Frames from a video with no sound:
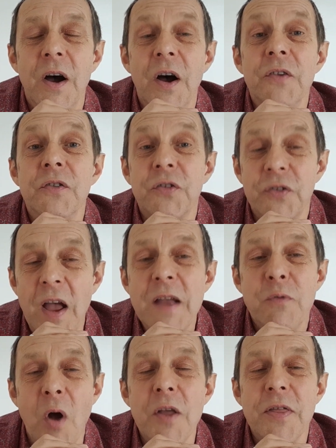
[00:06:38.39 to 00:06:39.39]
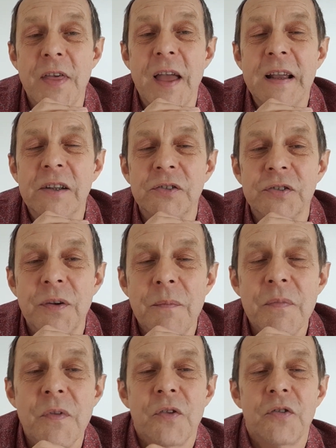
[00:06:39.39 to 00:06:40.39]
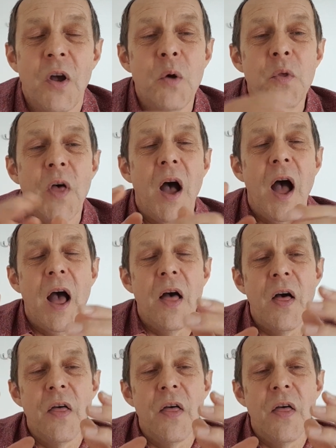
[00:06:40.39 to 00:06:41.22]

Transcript: and say right things so that